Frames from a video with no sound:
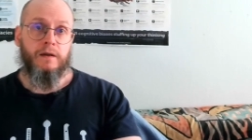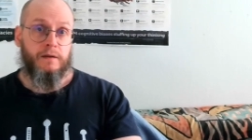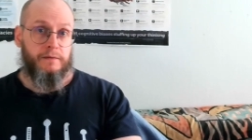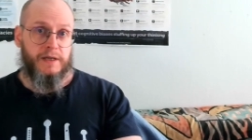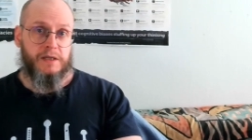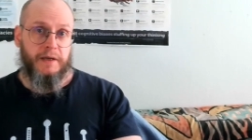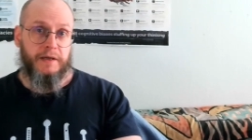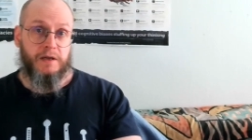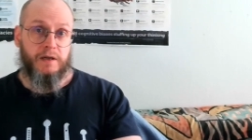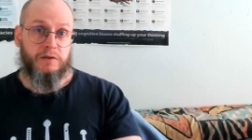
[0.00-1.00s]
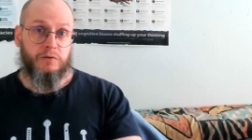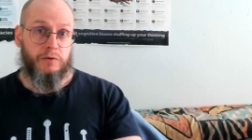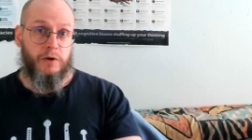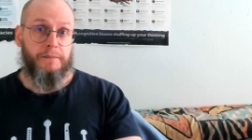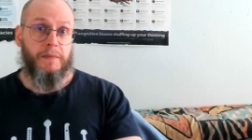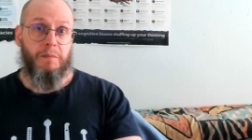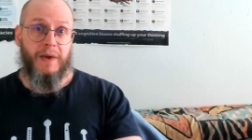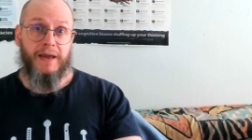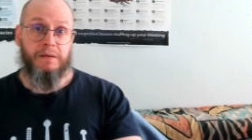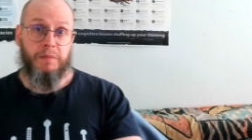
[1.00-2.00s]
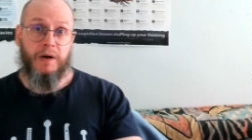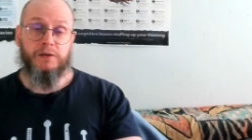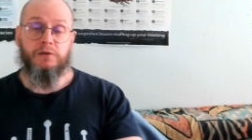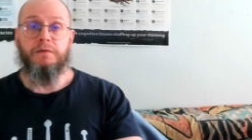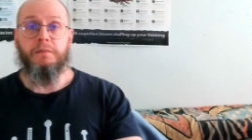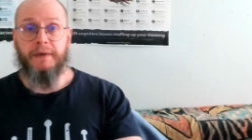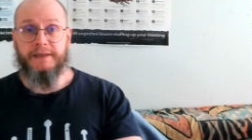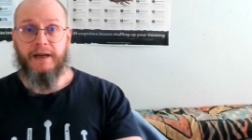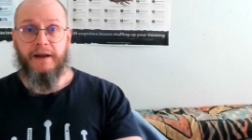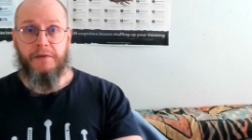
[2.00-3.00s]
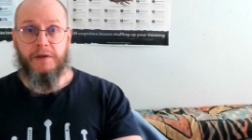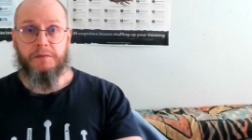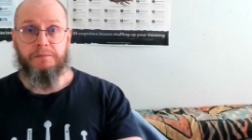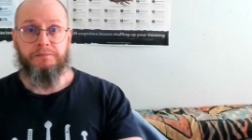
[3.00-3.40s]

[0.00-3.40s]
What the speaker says: This leads us to the main part of metaethics,